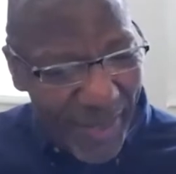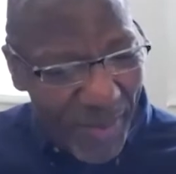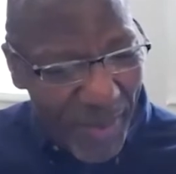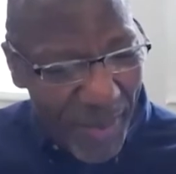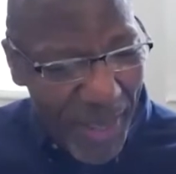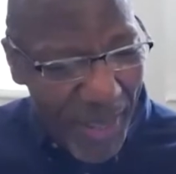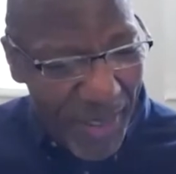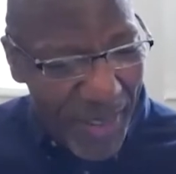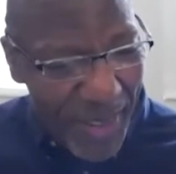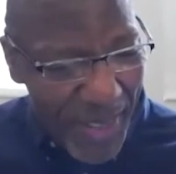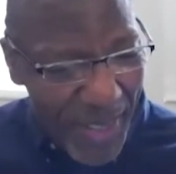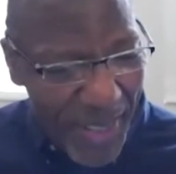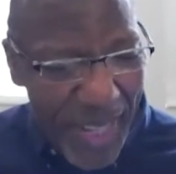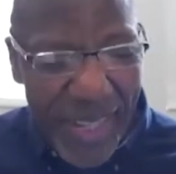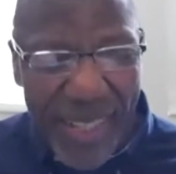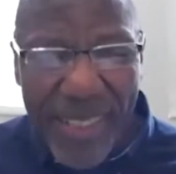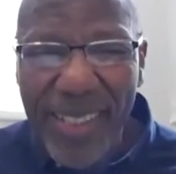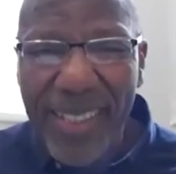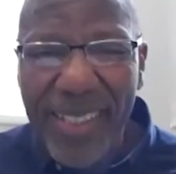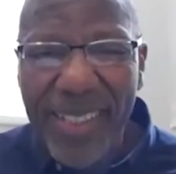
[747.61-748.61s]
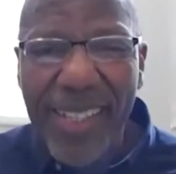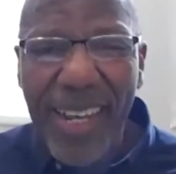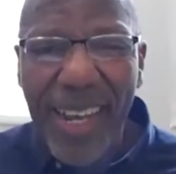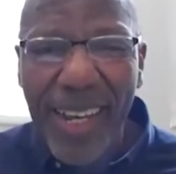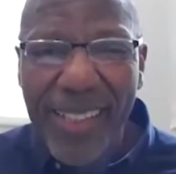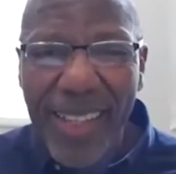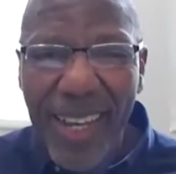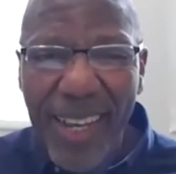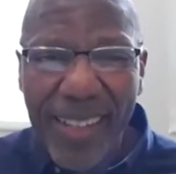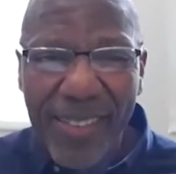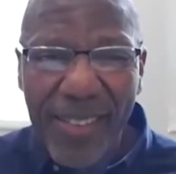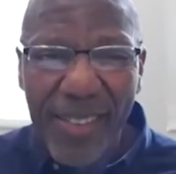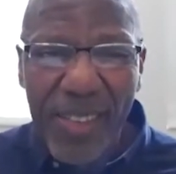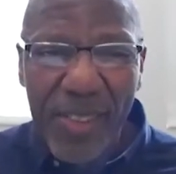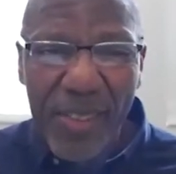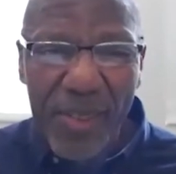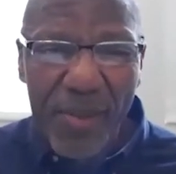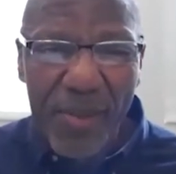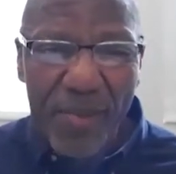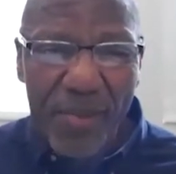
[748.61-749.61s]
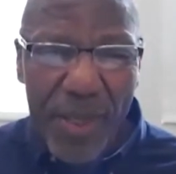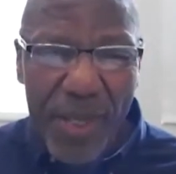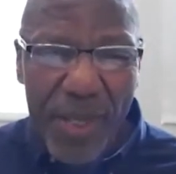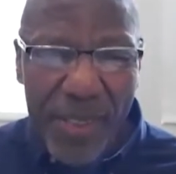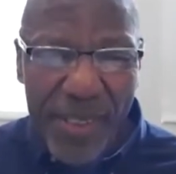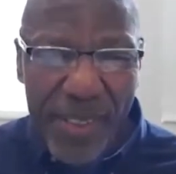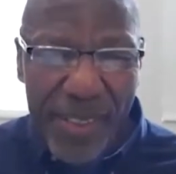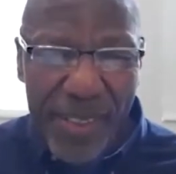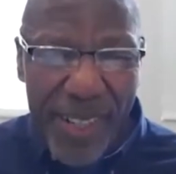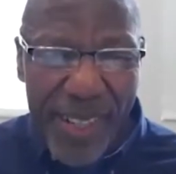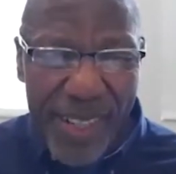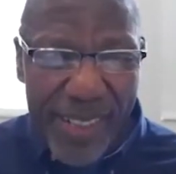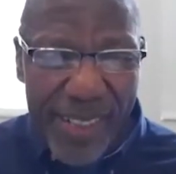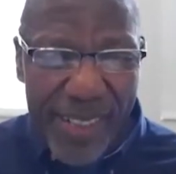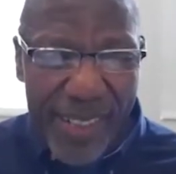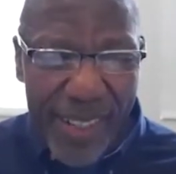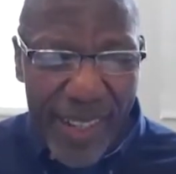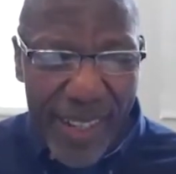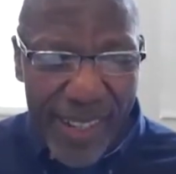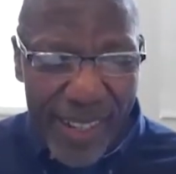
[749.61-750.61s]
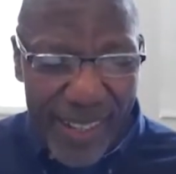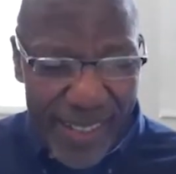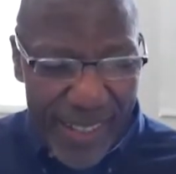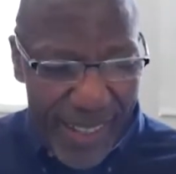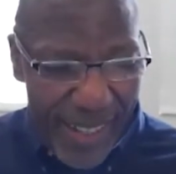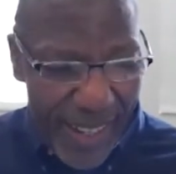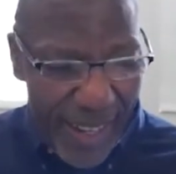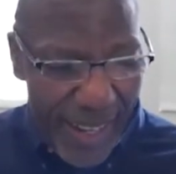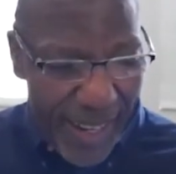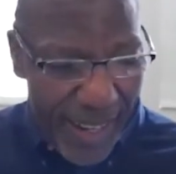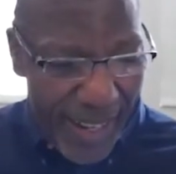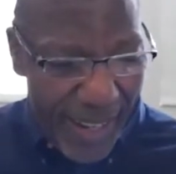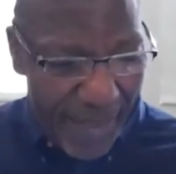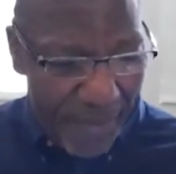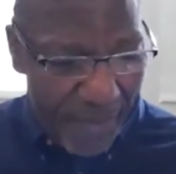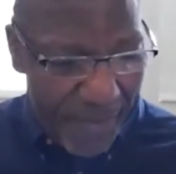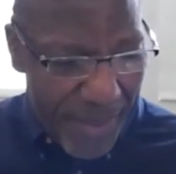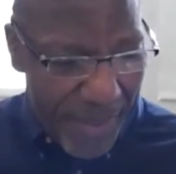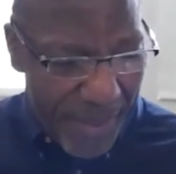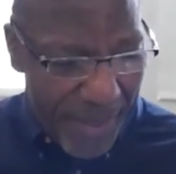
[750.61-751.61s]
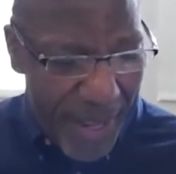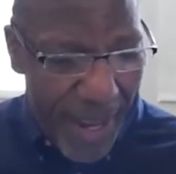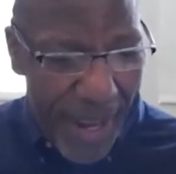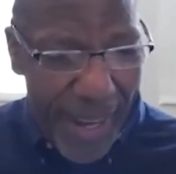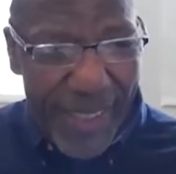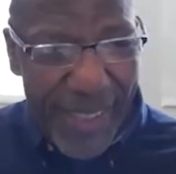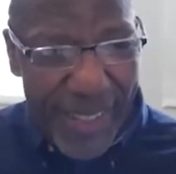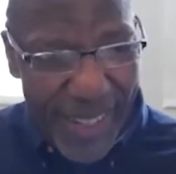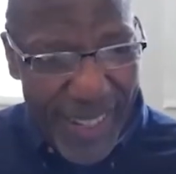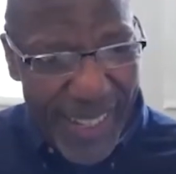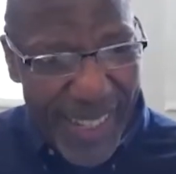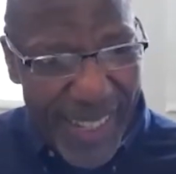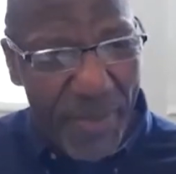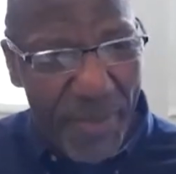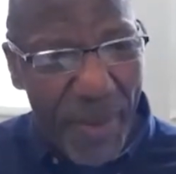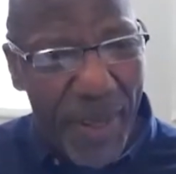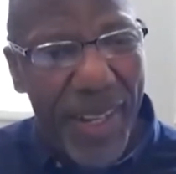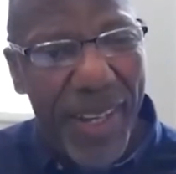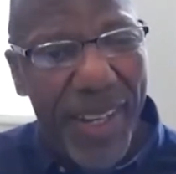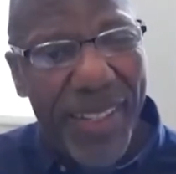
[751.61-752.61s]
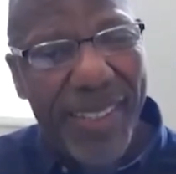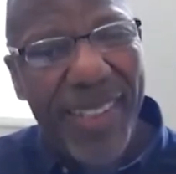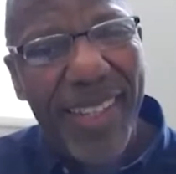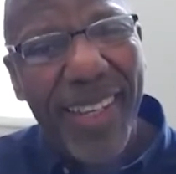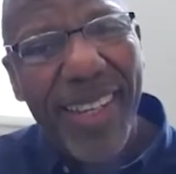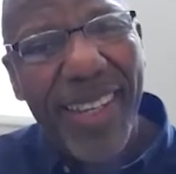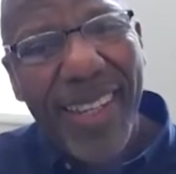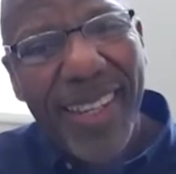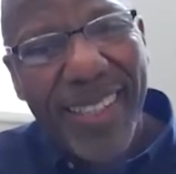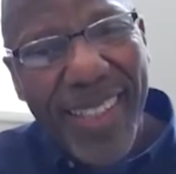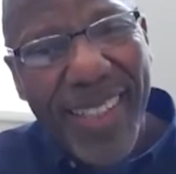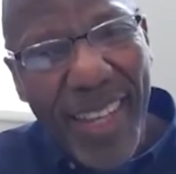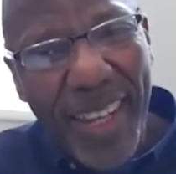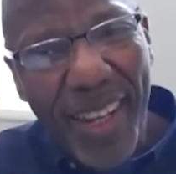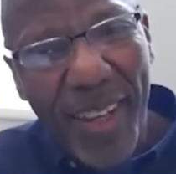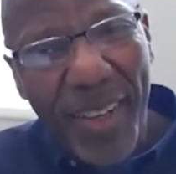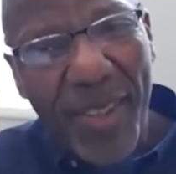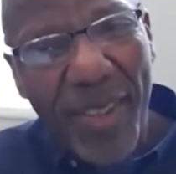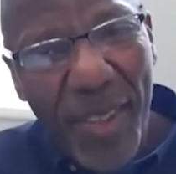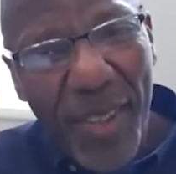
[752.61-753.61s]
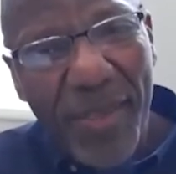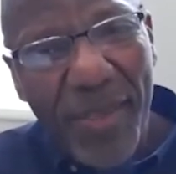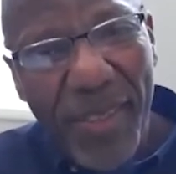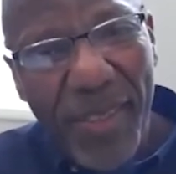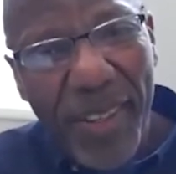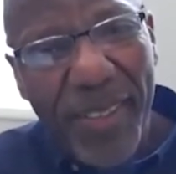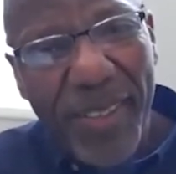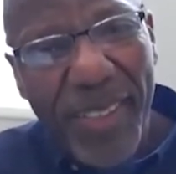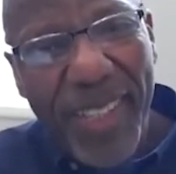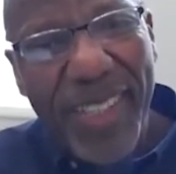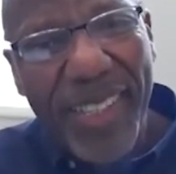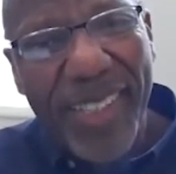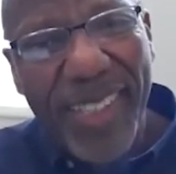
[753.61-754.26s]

I, I, again, a shout out to Milner and, and um, colleagues because they also know